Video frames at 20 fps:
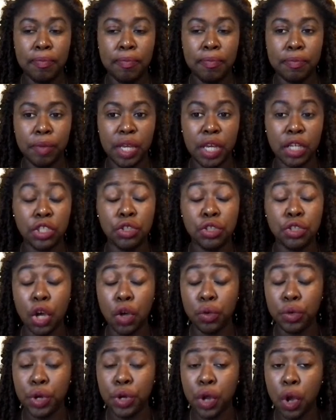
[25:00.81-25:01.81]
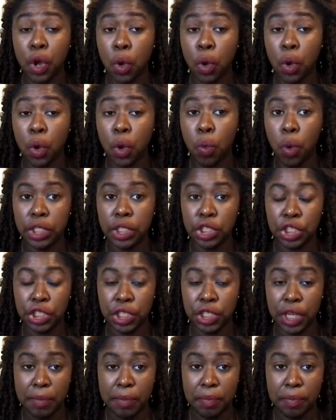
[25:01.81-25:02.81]
because you don't know what
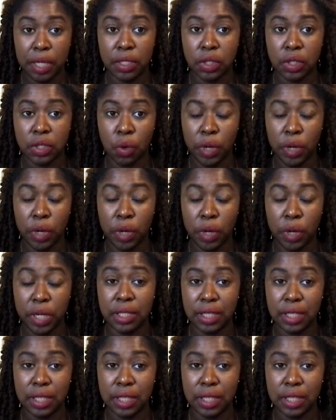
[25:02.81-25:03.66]
shape it's going to